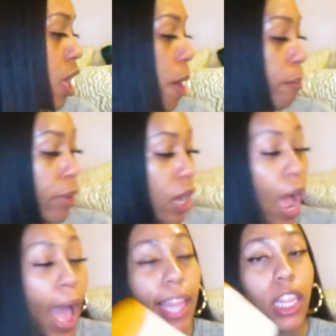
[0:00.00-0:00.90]
But
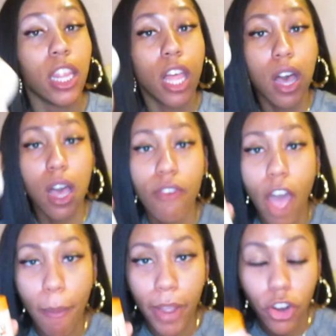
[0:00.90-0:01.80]
I love how
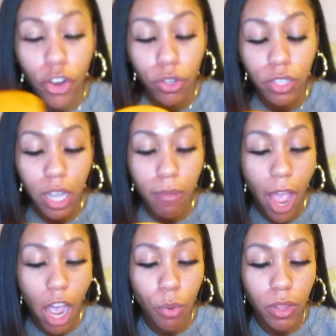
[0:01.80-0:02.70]
my curls come
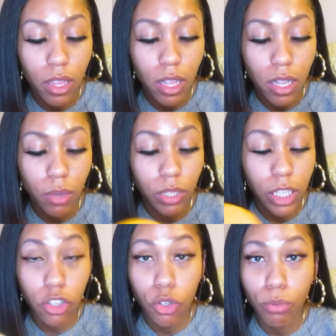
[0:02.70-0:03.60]
out with it. With
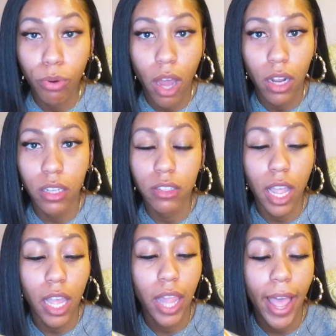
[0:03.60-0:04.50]
these two products,
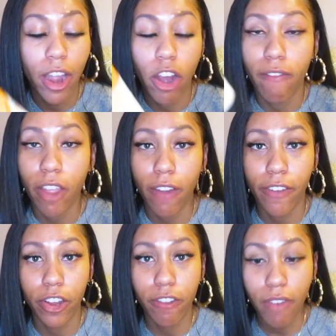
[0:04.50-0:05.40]
they like are very,
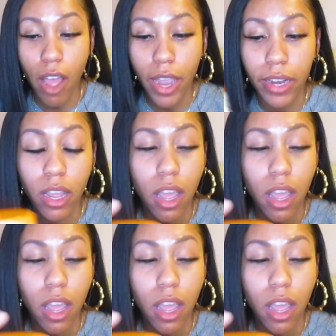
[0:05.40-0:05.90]
very defined.